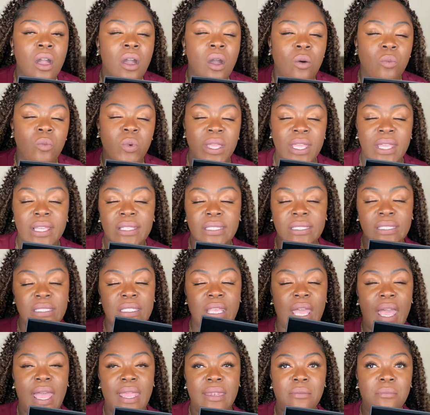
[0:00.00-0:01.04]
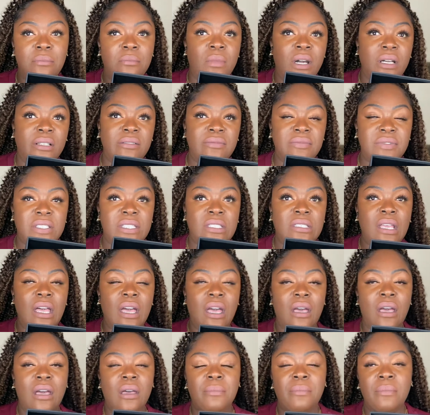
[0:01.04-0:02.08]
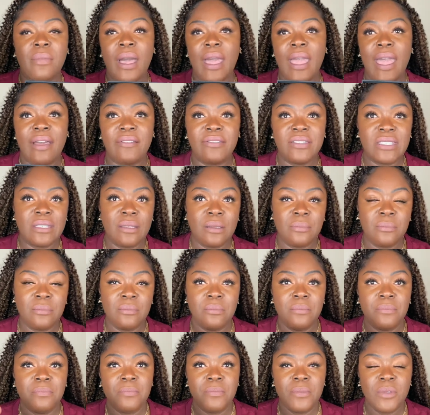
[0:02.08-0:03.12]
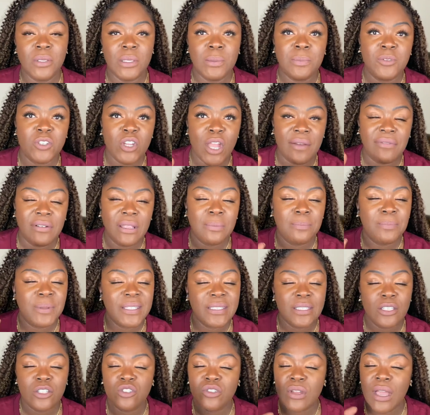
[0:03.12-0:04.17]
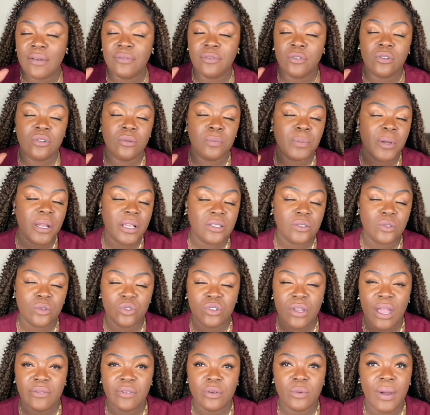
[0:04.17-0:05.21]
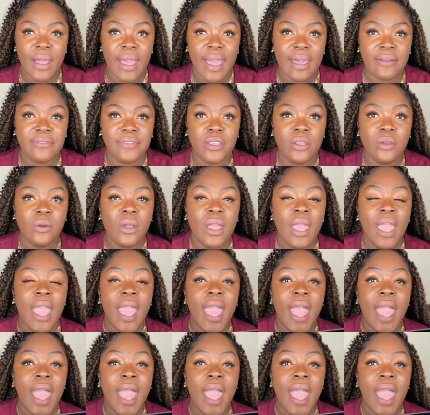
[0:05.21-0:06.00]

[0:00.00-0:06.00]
weeks and months. I have some traveling, business travel, personal travel, what have you.